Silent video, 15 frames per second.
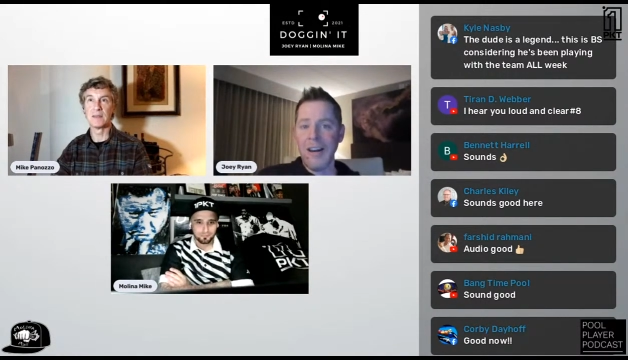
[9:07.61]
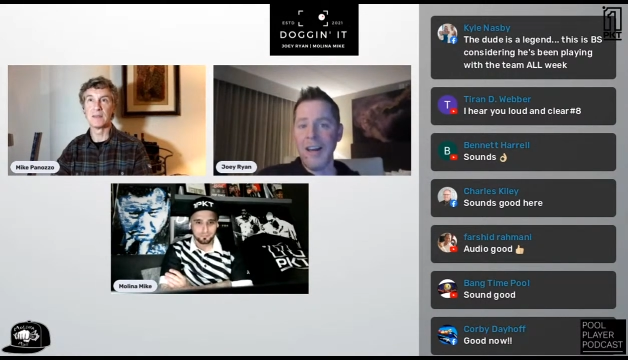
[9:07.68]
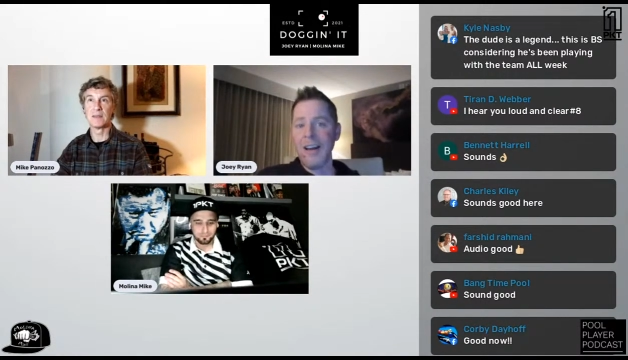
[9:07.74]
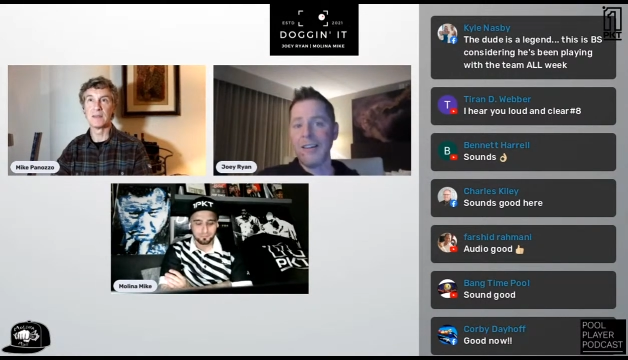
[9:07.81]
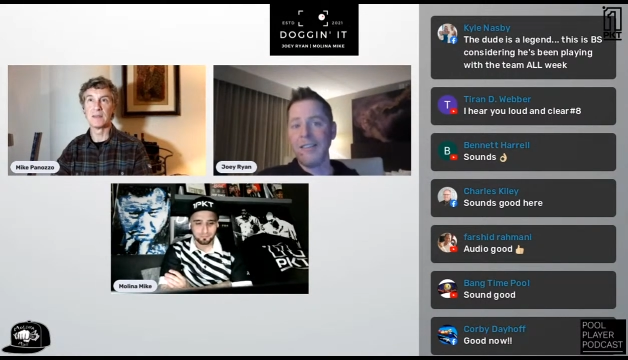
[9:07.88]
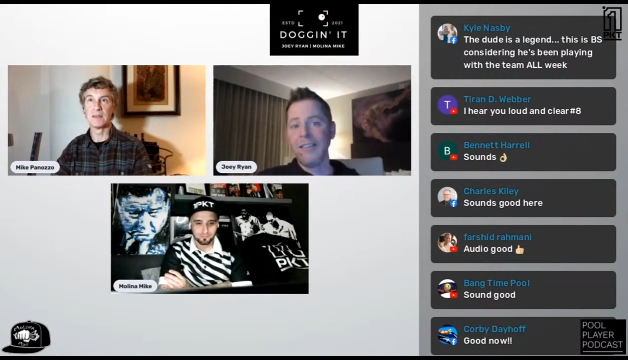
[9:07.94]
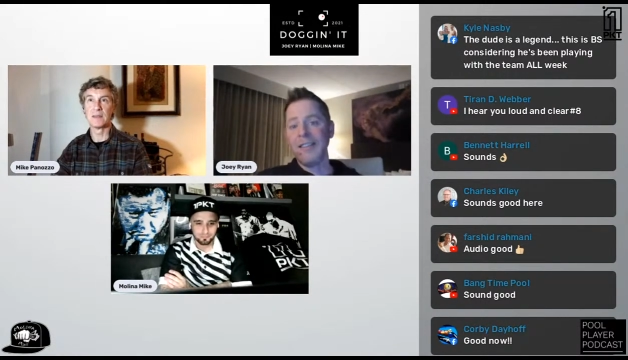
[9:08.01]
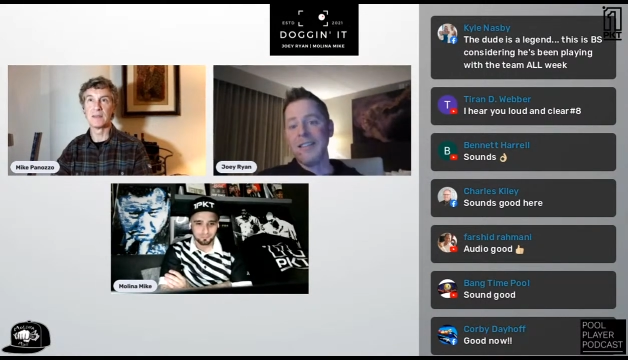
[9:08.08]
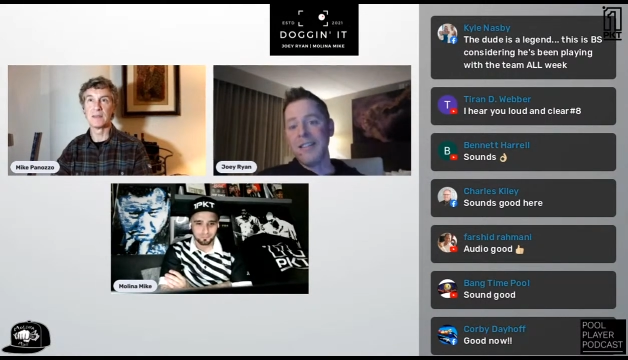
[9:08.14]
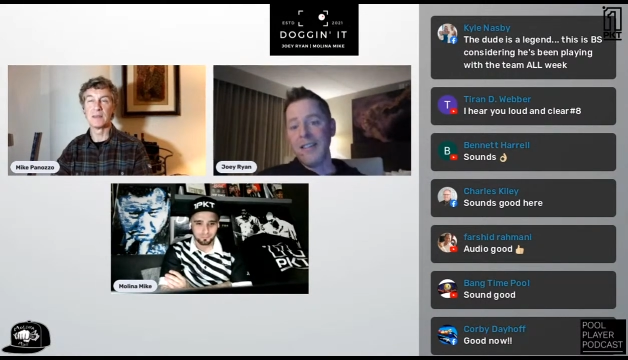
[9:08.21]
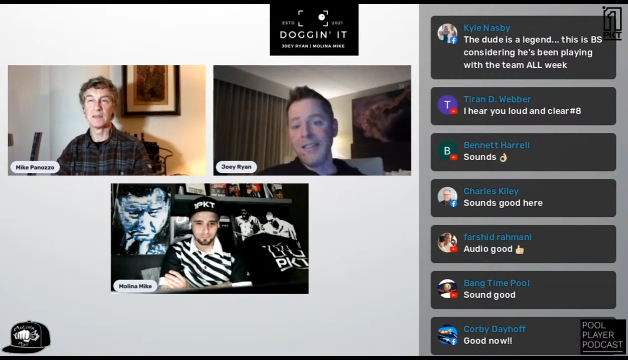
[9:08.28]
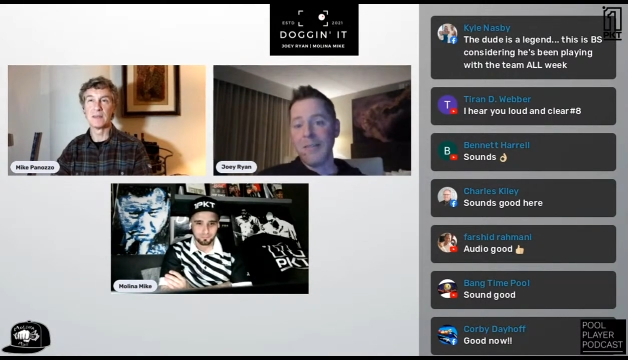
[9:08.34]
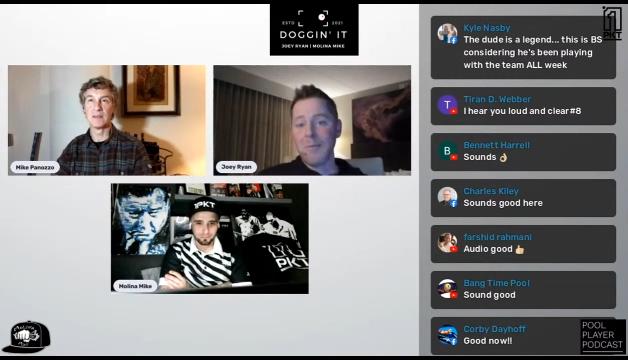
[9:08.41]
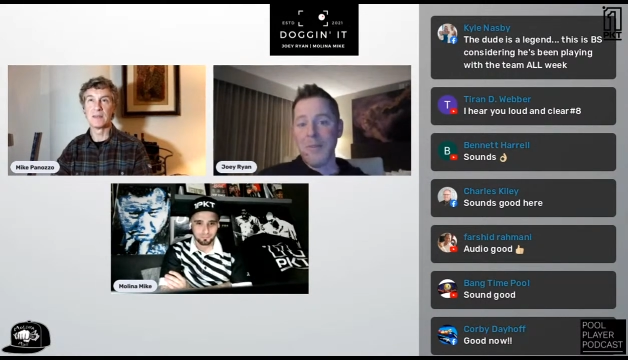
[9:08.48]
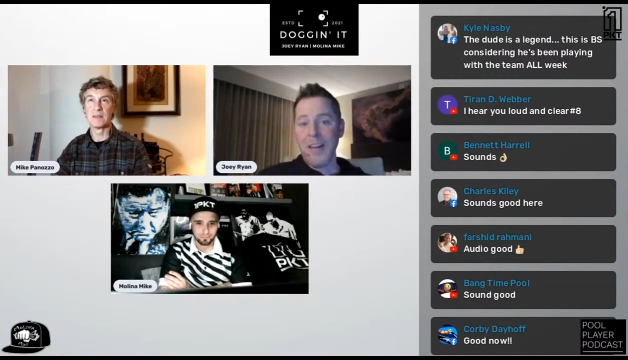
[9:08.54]
actually
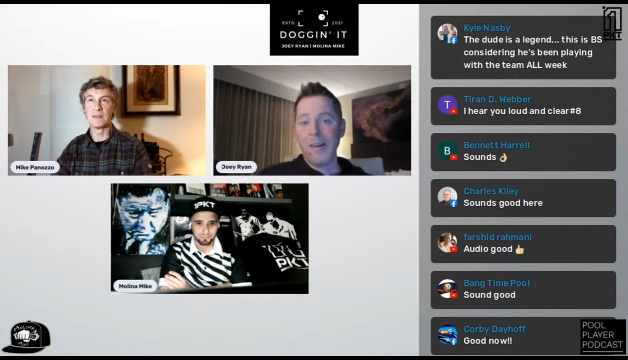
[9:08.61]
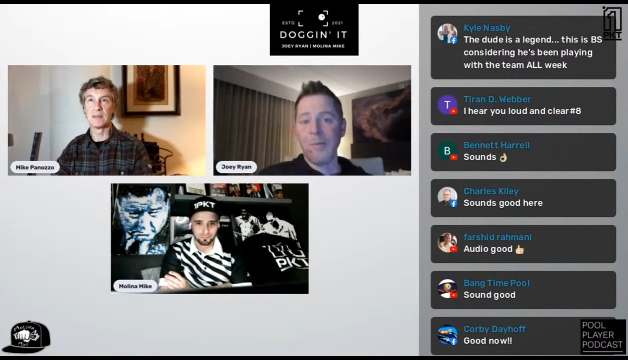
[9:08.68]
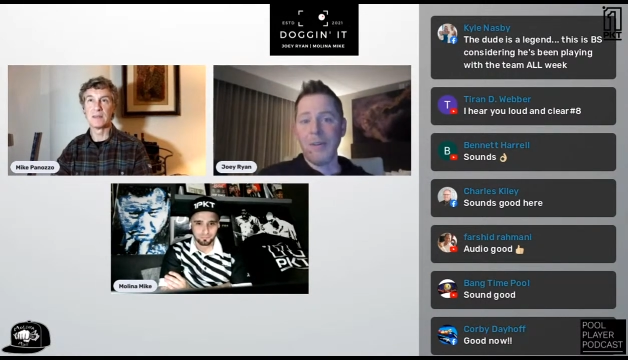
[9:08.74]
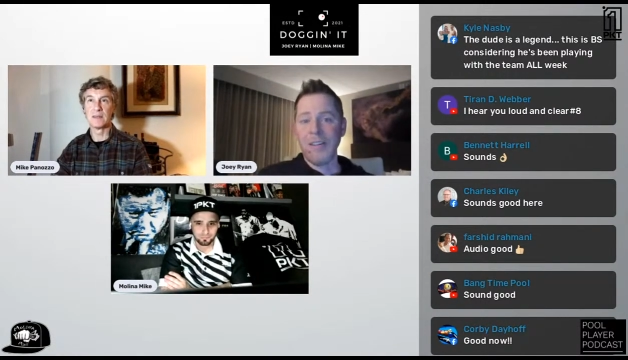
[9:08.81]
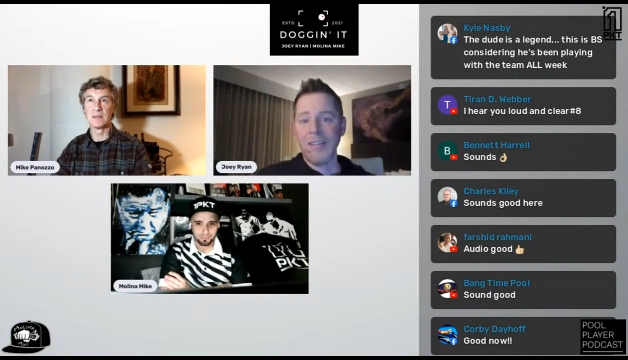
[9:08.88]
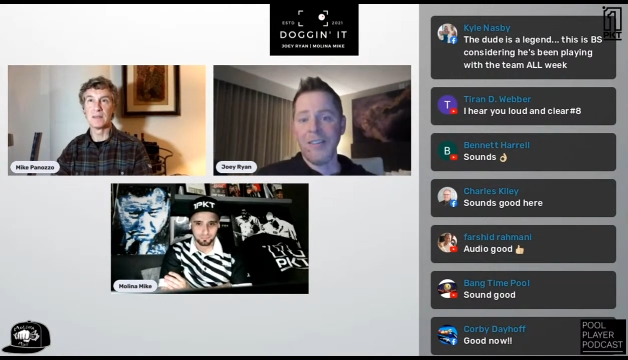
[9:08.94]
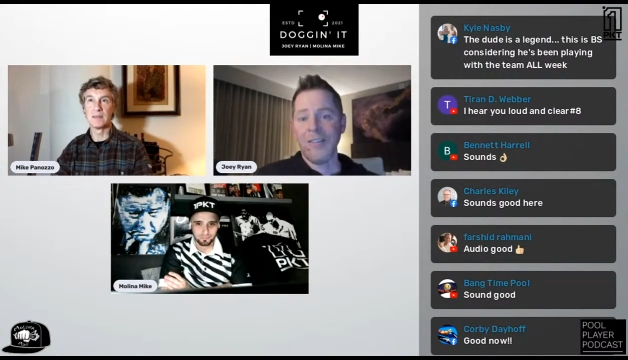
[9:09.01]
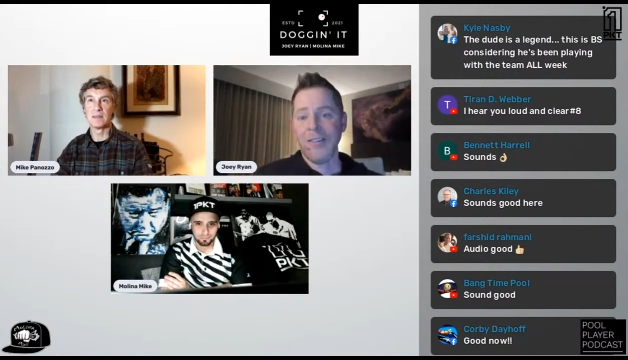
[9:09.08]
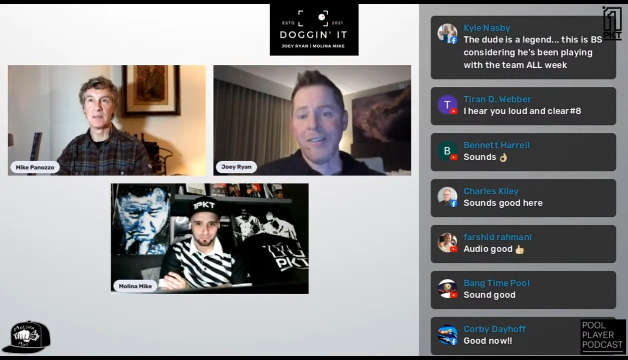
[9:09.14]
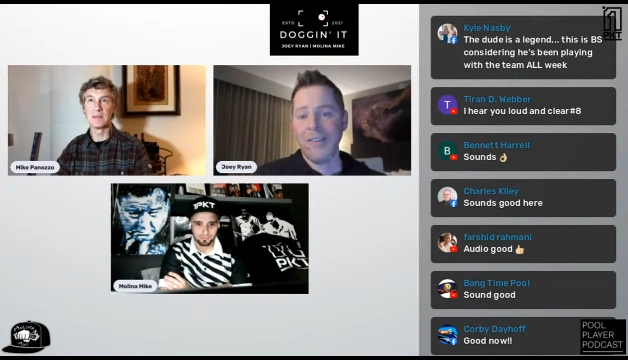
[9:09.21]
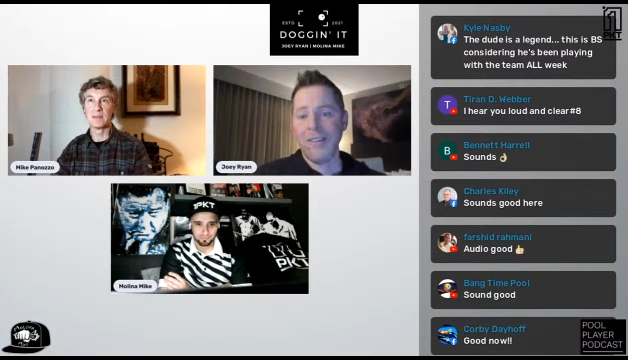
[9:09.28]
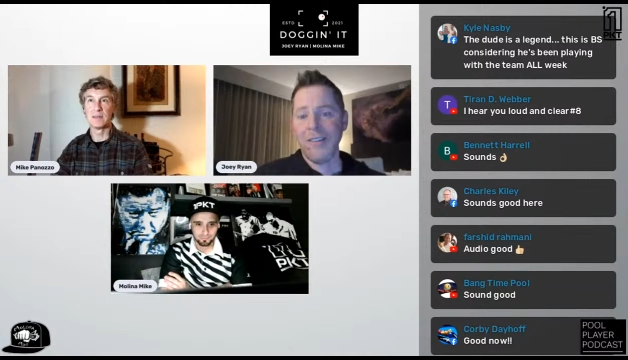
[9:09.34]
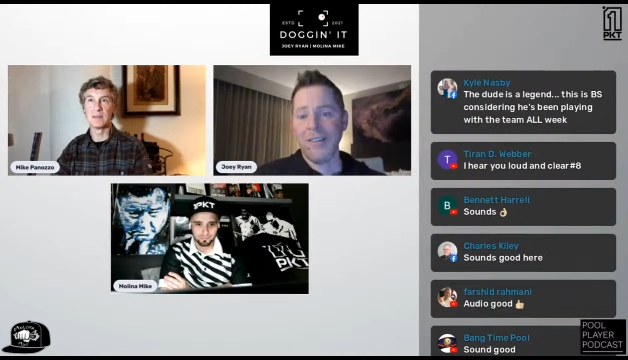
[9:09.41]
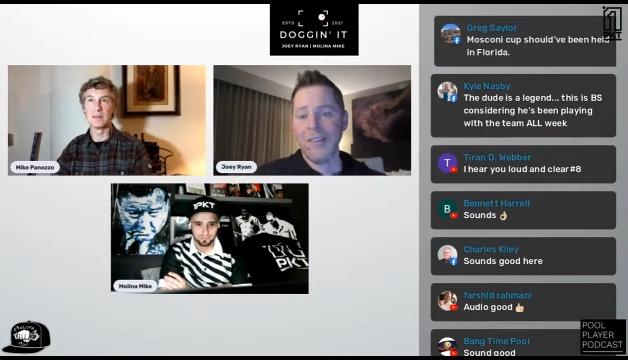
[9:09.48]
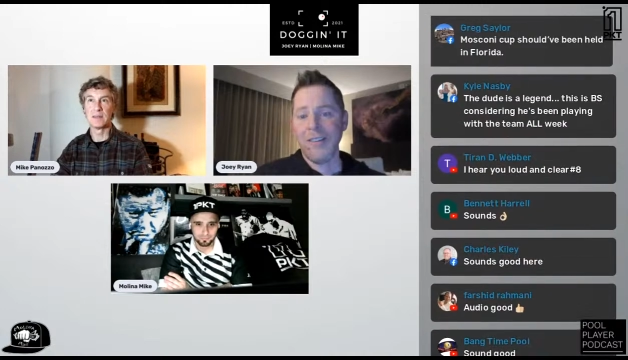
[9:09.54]
did some damage here in
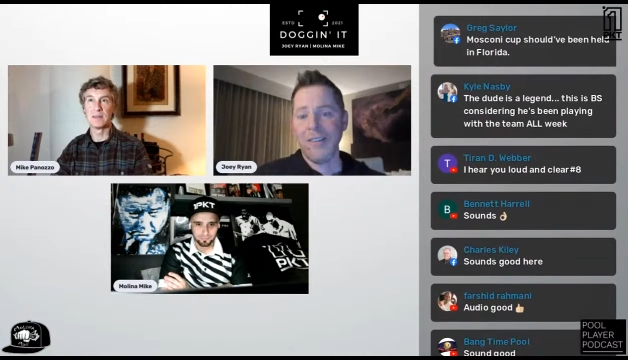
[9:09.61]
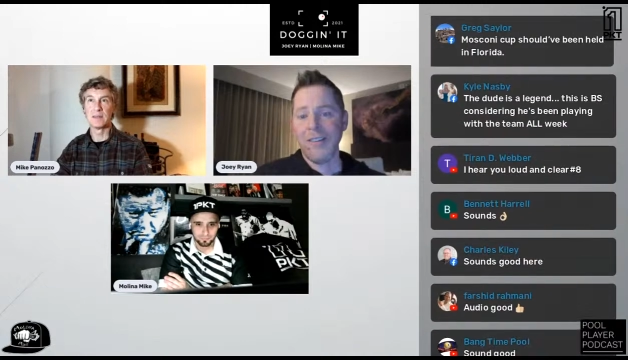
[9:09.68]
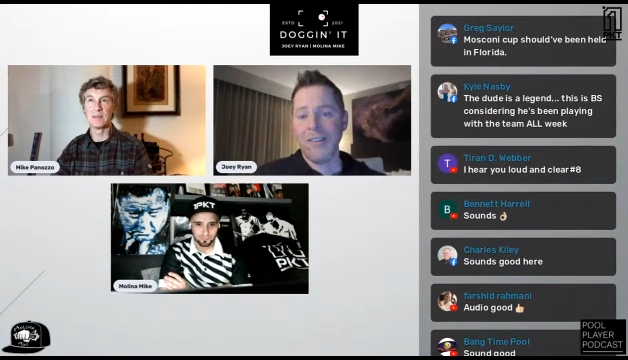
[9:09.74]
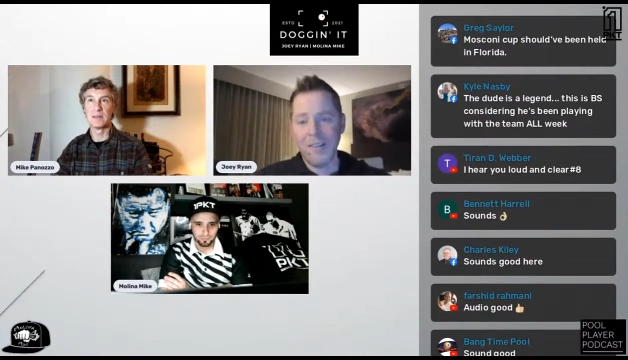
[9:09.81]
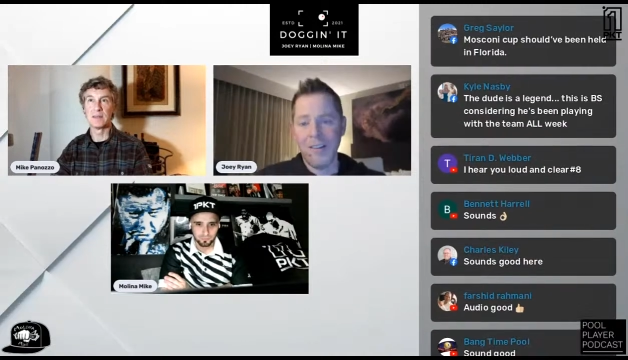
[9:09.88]
this tournament.